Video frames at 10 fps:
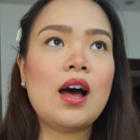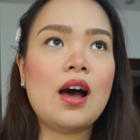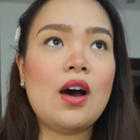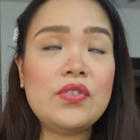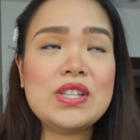
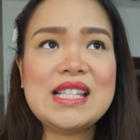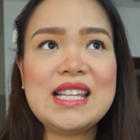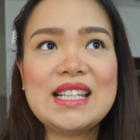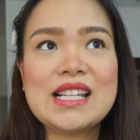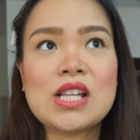
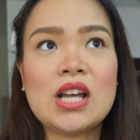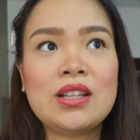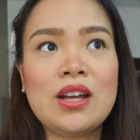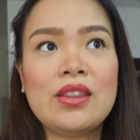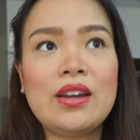obviously that's
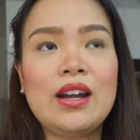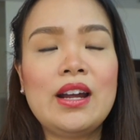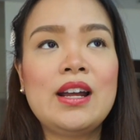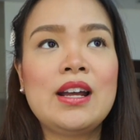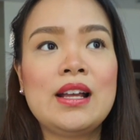
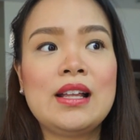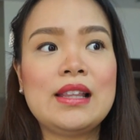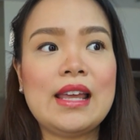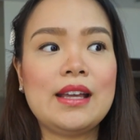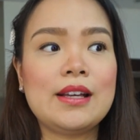another,
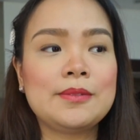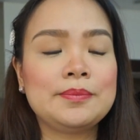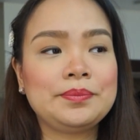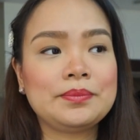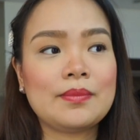like,
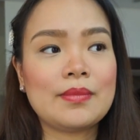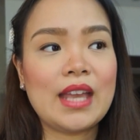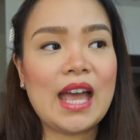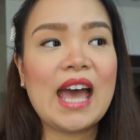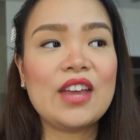
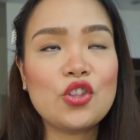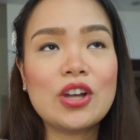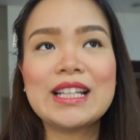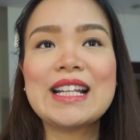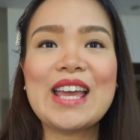I
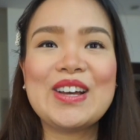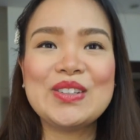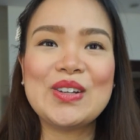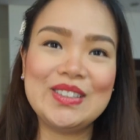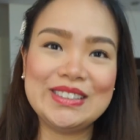thought that I
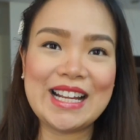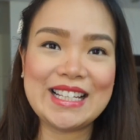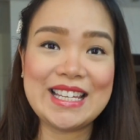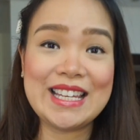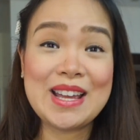could
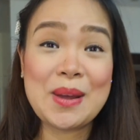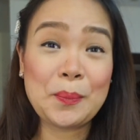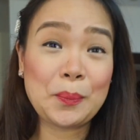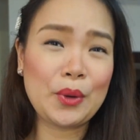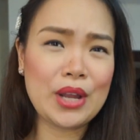already
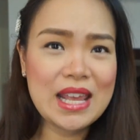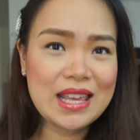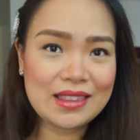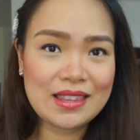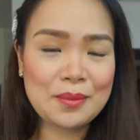
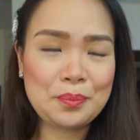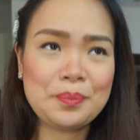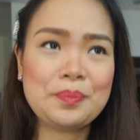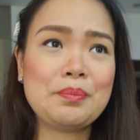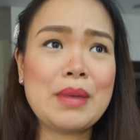breathe
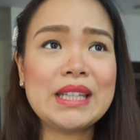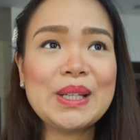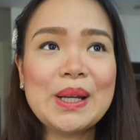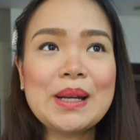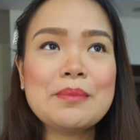
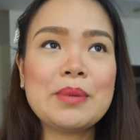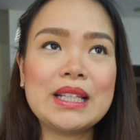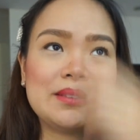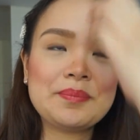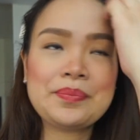better,
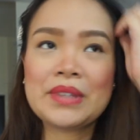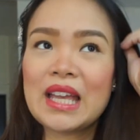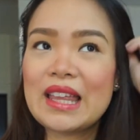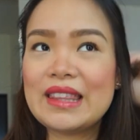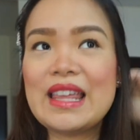but
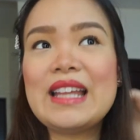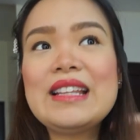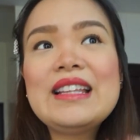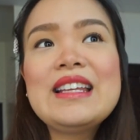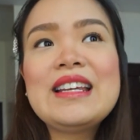
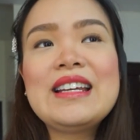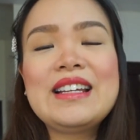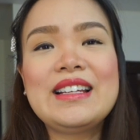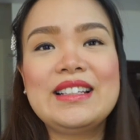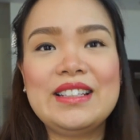then,
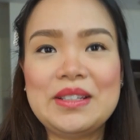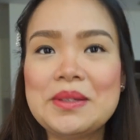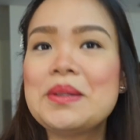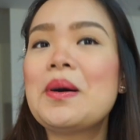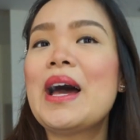
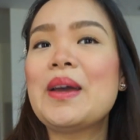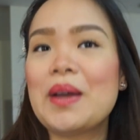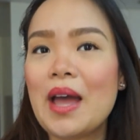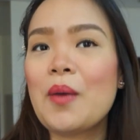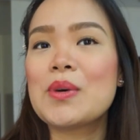you know,
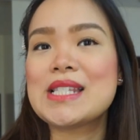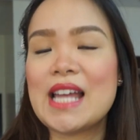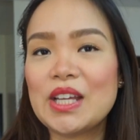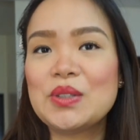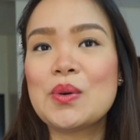I was
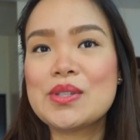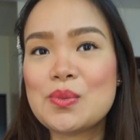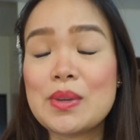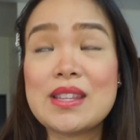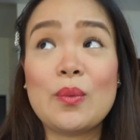
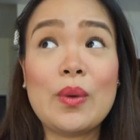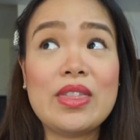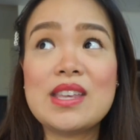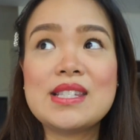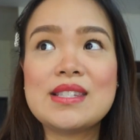diagnosed with
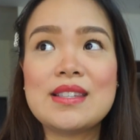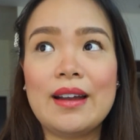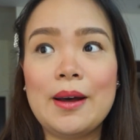this